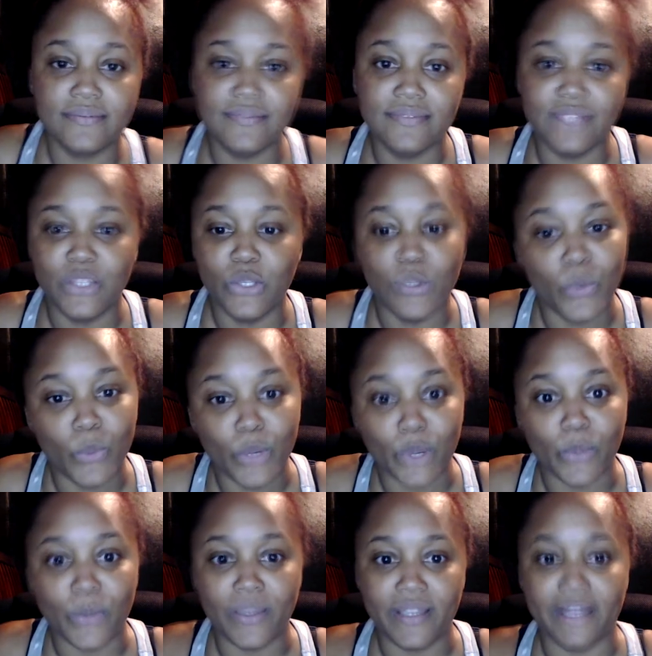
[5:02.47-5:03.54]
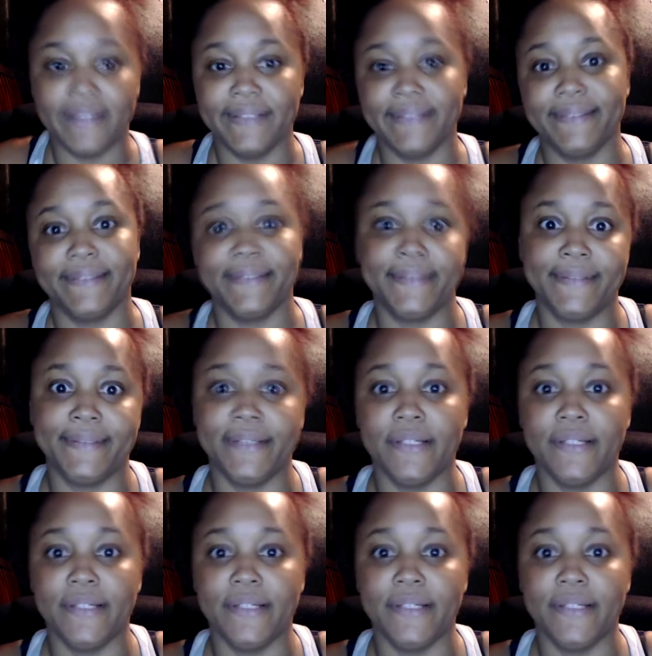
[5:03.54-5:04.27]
the new work week. So,